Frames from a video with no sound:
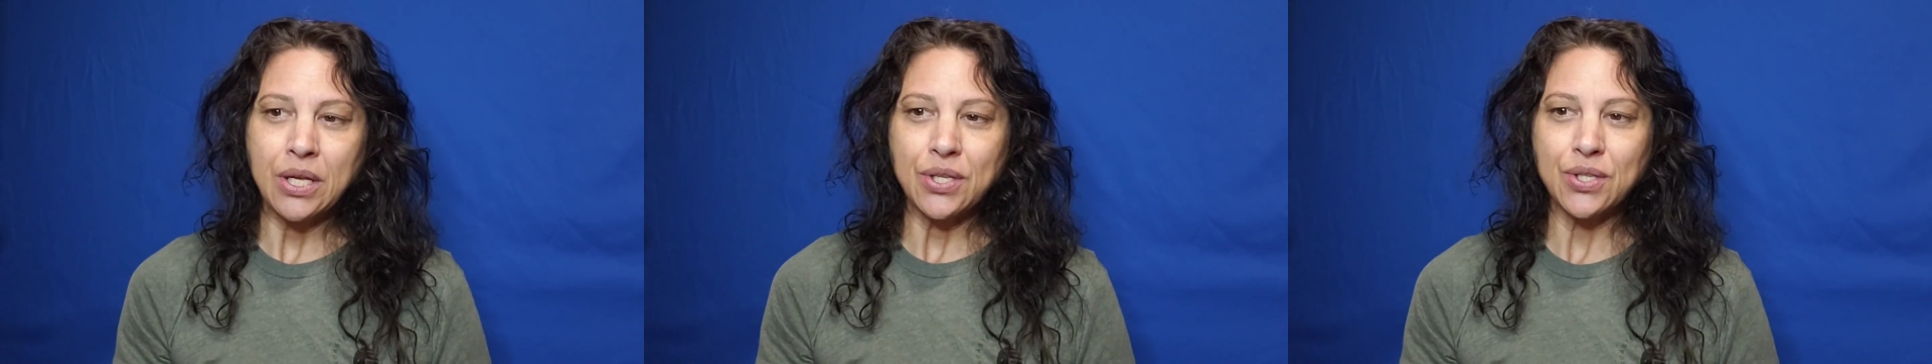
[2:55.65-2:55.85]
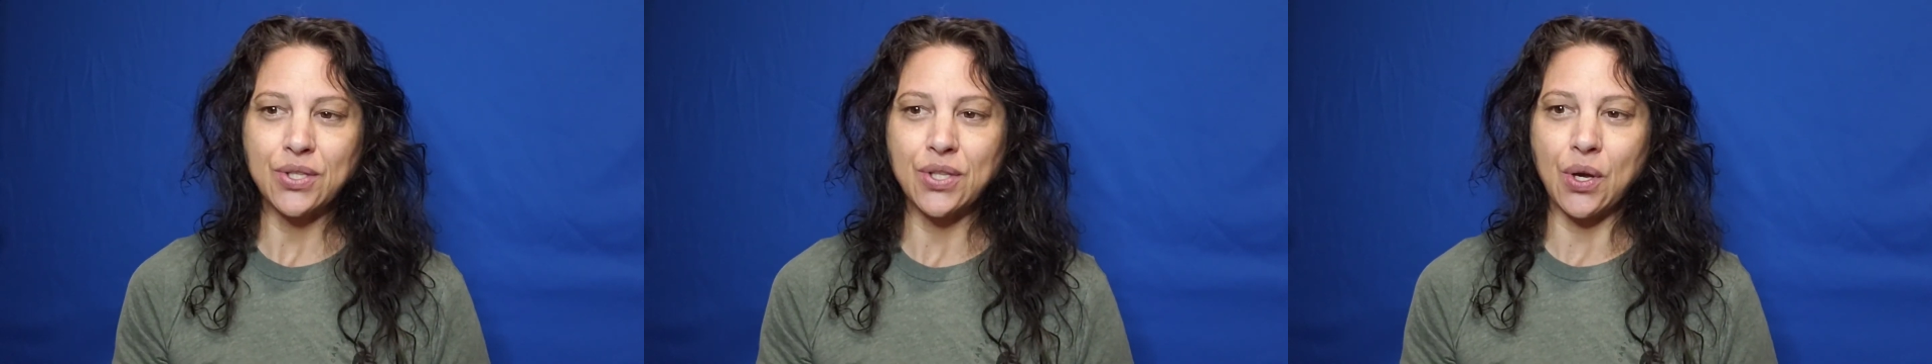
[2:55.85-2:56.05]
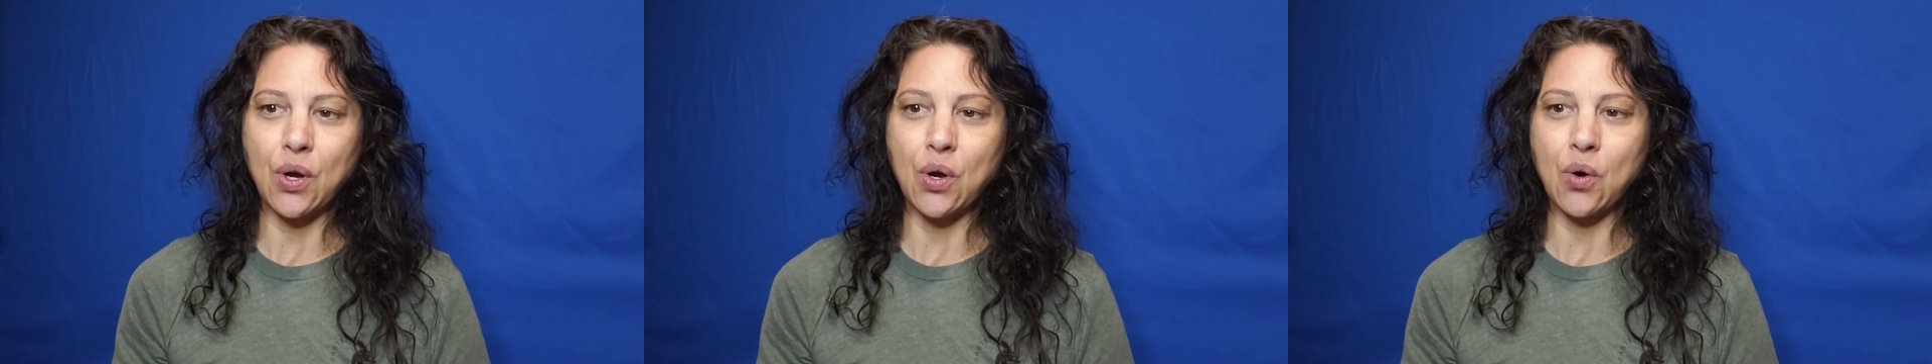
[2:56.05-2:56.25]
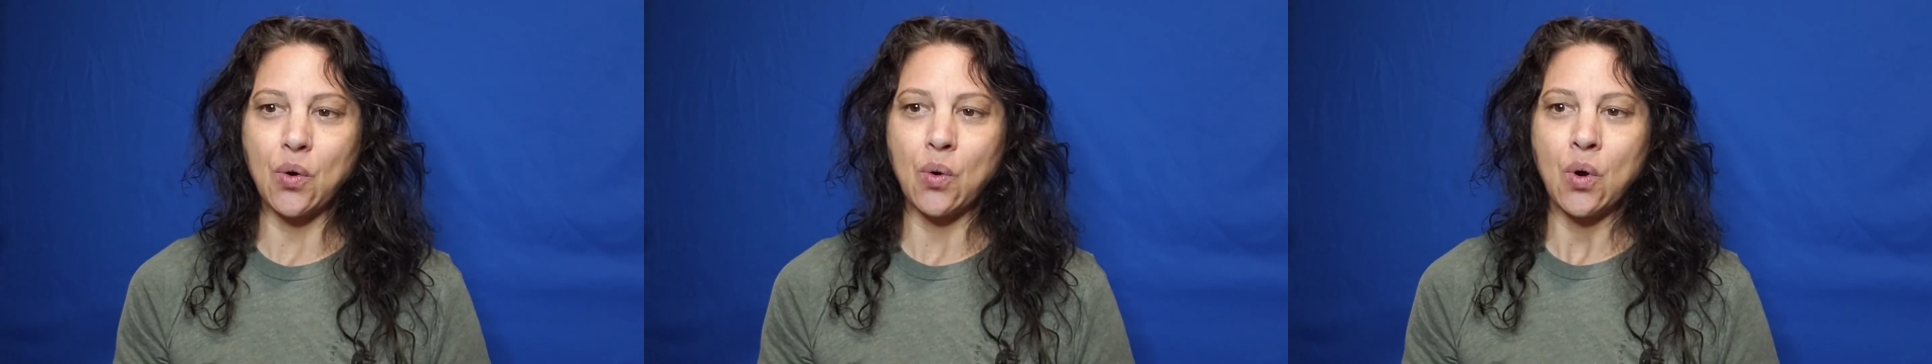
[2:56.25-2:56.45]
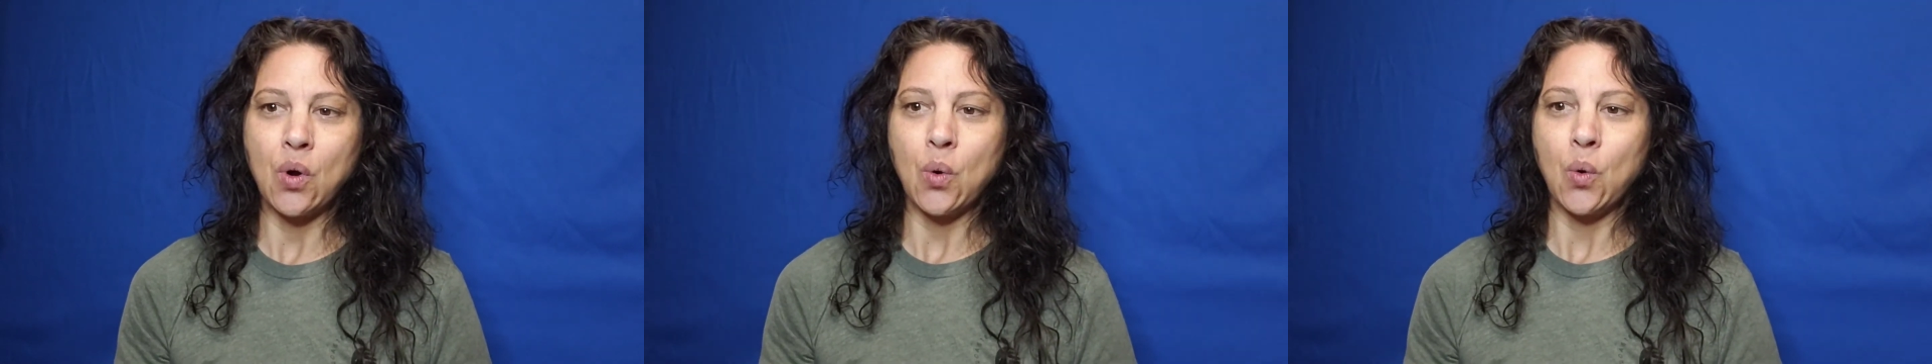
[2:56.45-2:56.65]

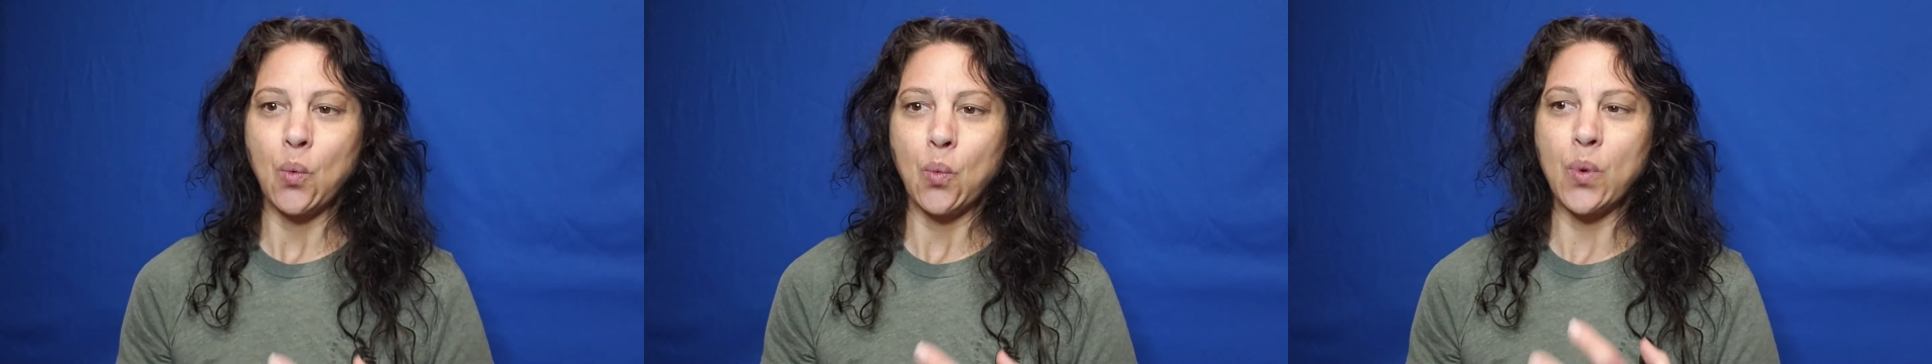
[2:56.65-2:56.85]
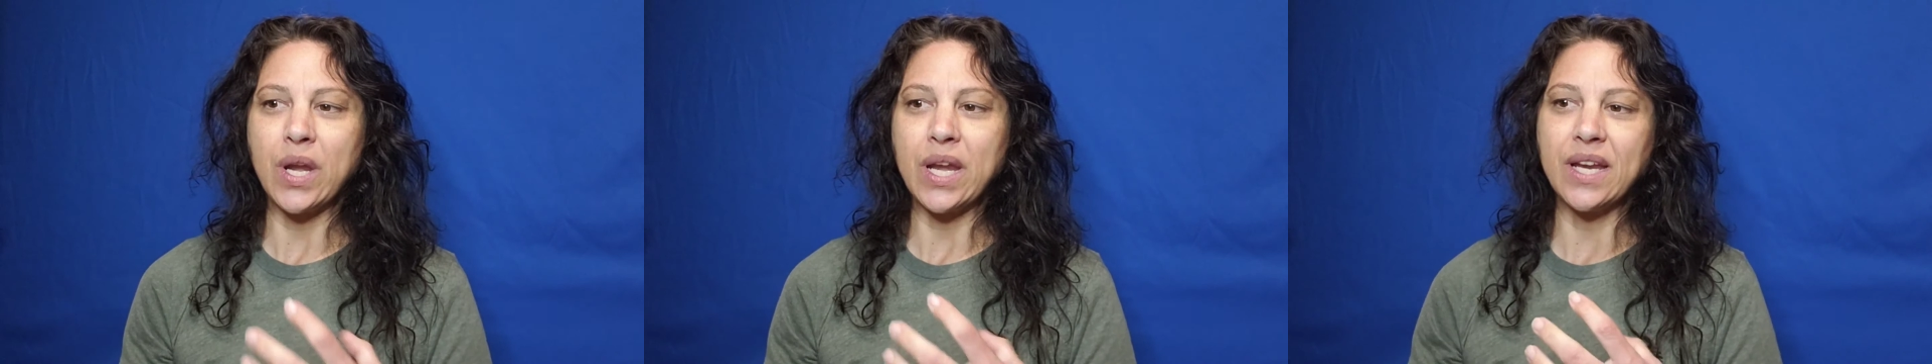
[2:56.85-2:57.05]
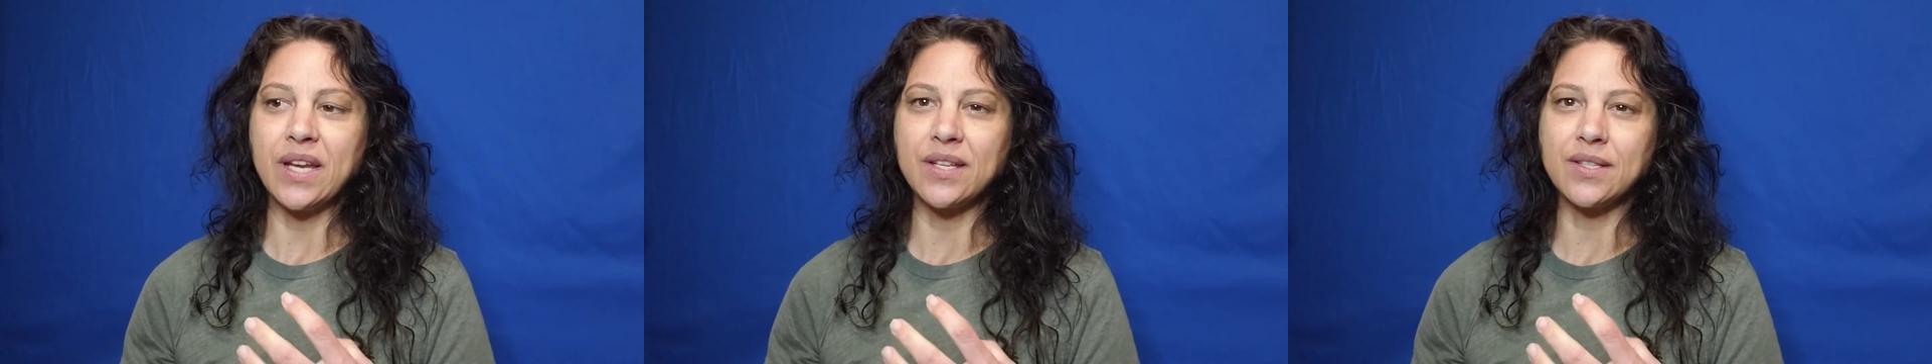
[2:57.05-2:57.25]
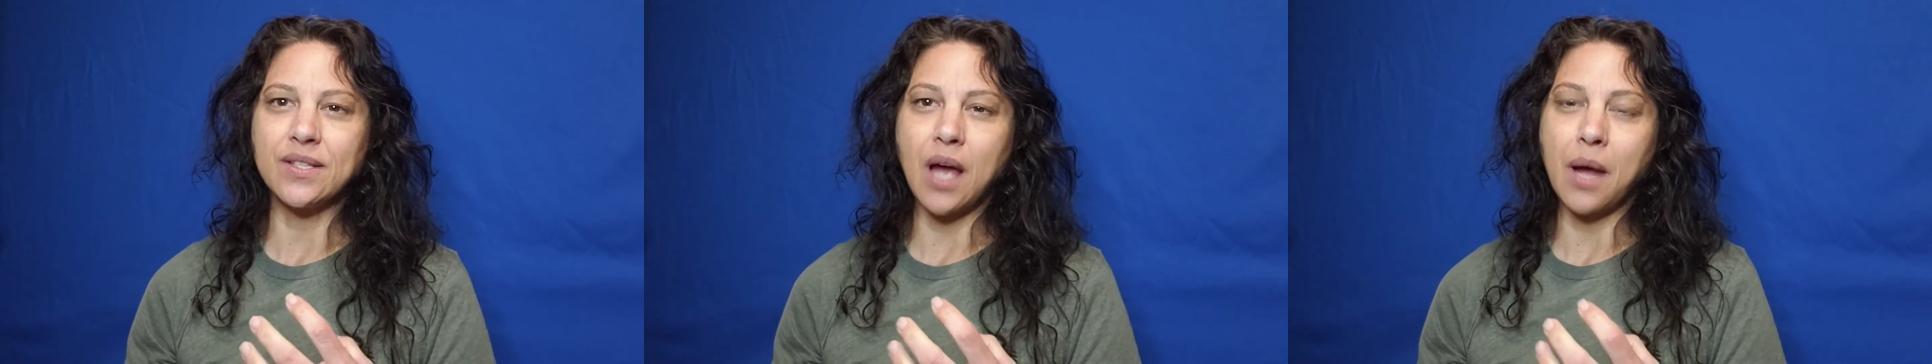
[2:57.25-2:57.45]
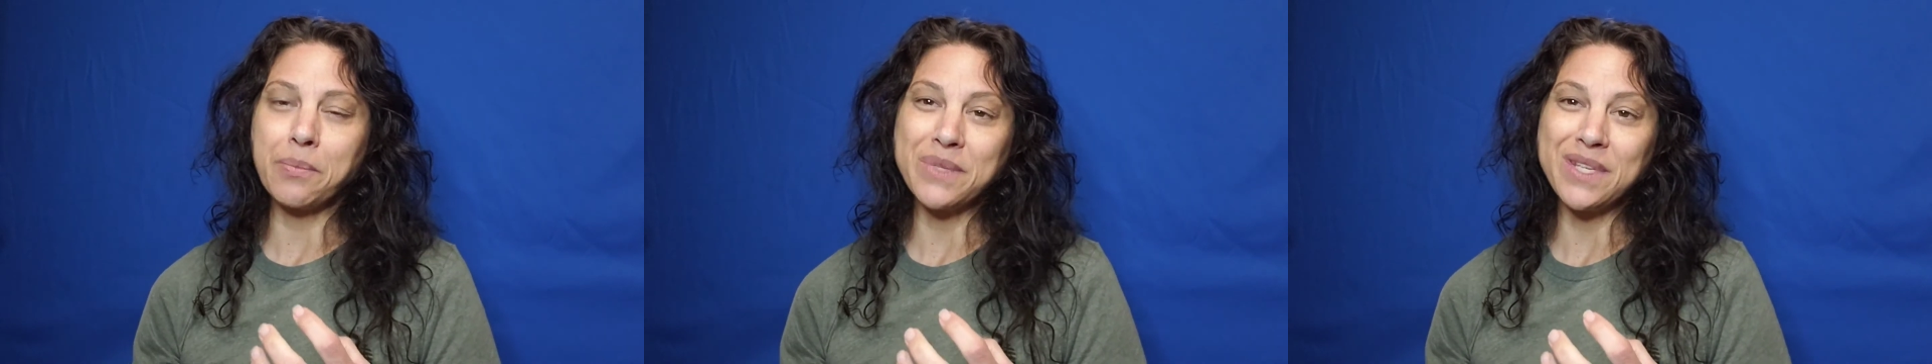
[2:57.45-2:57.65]
So we need to
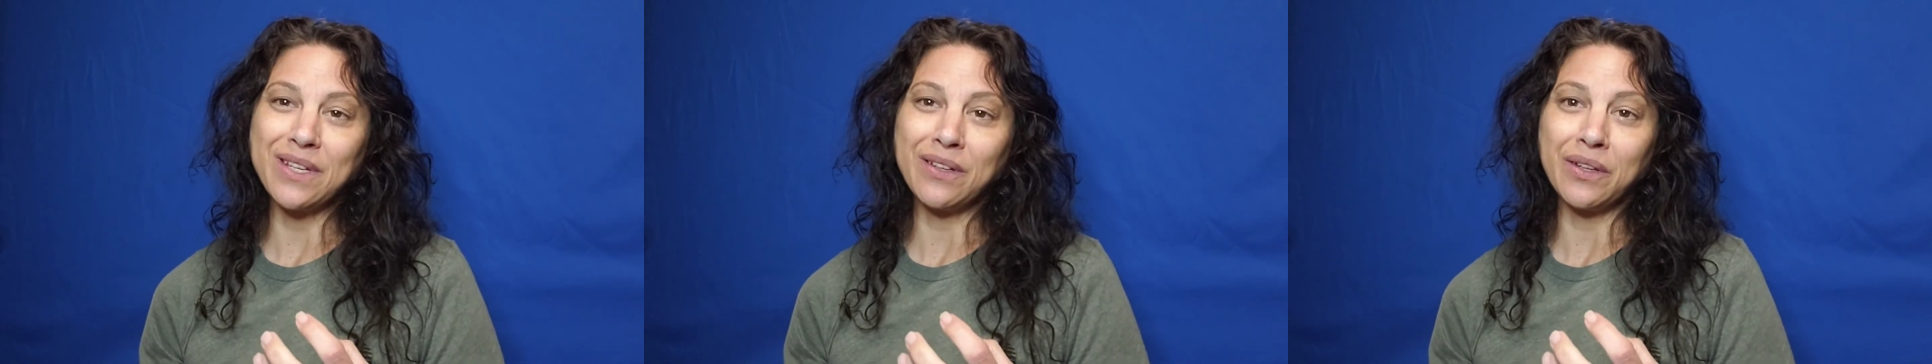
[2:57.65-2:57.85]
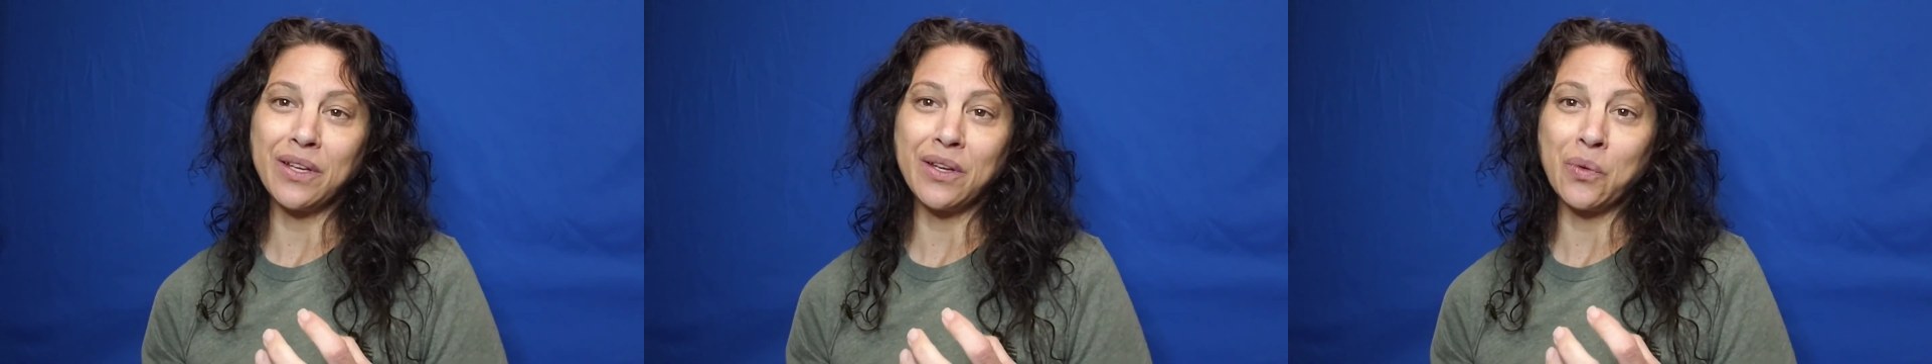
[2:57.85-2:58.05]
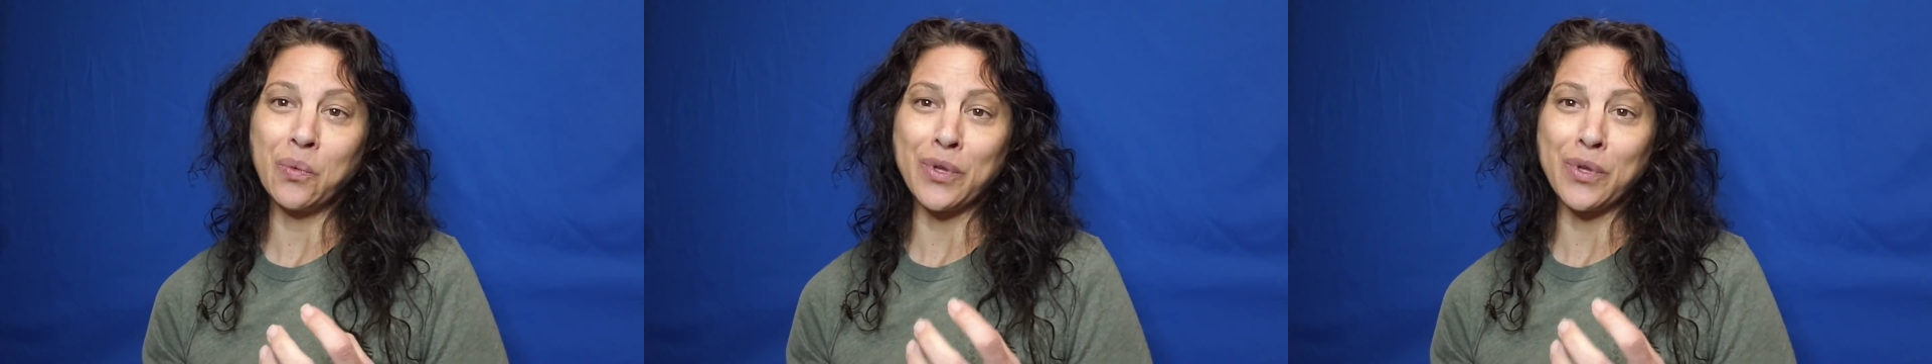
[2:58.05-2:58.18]
stop dealing